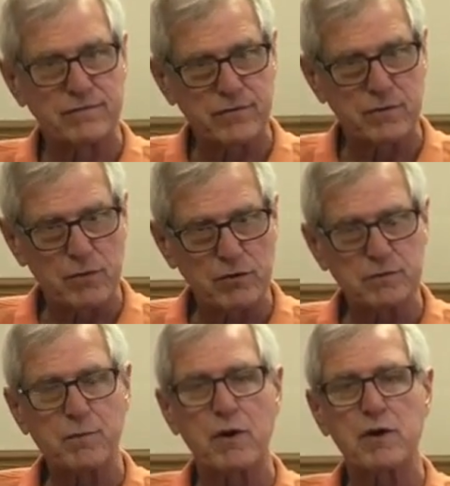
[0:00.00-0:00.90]
for the
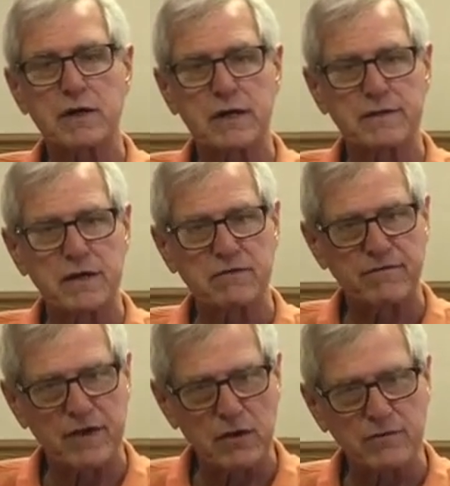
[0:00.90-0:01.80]
most part, and then
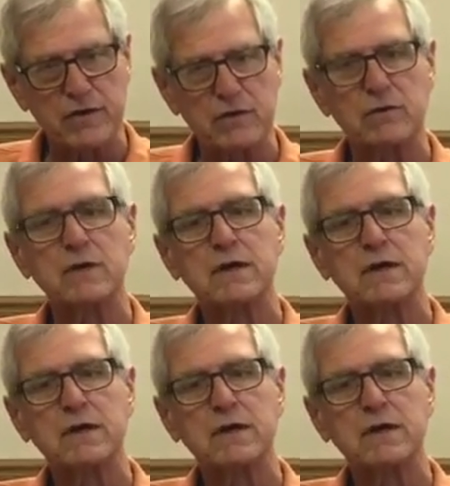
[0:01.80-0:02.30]
Fairview